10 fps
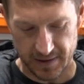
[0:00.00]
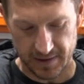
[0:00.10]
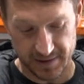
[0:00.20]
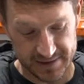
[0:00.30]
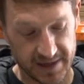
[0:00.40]
it
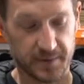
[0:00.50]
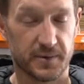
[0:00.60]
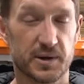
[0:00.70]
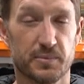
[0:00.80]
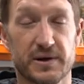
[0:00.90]
looks like
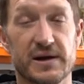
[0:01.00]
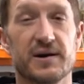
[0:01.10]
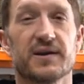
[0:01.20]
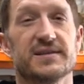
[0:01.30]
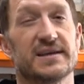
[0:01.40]
we're gonna bring
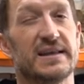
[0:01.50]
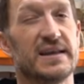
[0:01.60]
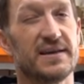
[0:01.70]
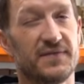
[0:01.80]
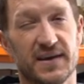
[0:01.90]
on a
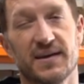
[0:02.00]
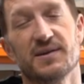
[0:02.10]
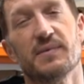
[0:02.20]
significant